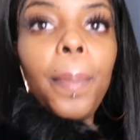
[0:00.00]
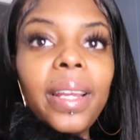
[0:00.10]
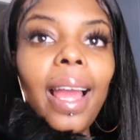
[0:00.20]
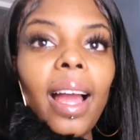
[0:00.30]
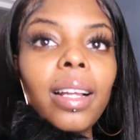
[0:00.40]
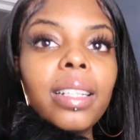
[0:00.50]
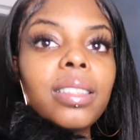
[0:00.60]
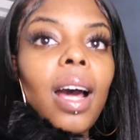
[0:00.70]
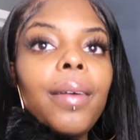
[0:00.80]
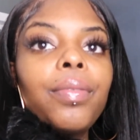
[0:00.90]
But yeah, it's
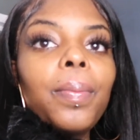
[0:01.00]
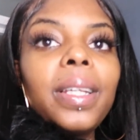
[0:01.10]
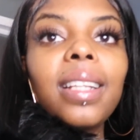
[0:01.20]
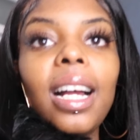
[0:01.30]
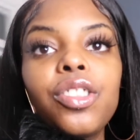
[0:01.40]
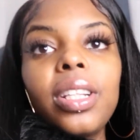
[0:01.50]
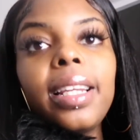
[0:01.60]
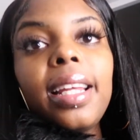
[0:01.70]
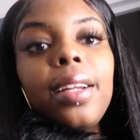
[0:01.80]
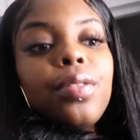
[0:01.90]
time for me to actually
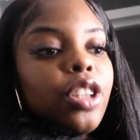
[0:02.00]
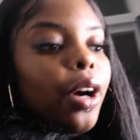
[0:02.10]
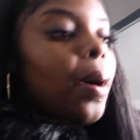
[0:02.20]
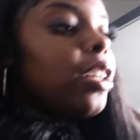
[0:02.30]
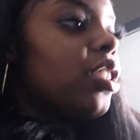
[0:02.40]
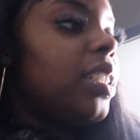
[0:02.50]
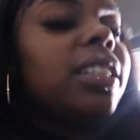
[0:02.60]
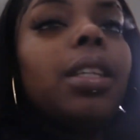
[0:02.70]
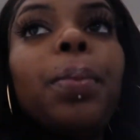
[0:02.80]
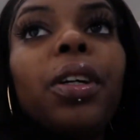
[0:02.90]
leave, so I just
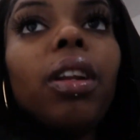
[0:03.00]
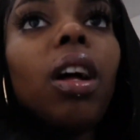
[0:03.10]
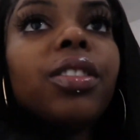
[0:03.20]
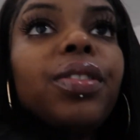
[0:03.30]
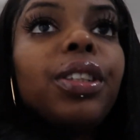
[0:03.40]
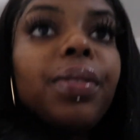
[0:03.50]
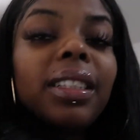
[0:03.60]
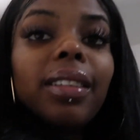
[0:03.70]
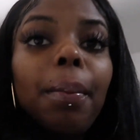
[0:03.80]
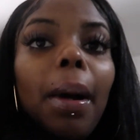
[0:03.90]
need to put the last few
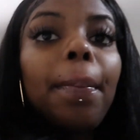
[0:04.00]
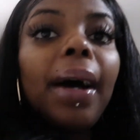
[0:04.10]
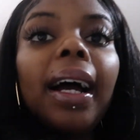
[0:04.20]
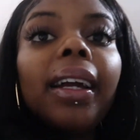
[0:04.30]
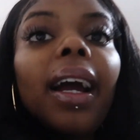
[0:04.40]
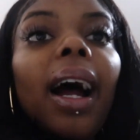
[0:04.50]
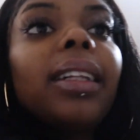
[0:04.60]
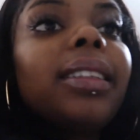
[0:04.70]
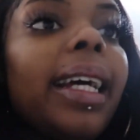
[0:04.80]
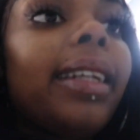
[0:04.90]
things in my bag,
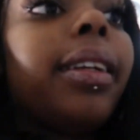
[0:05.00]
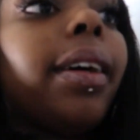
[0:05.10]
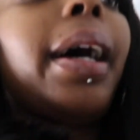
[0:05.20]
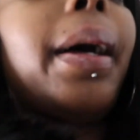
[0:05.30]
and then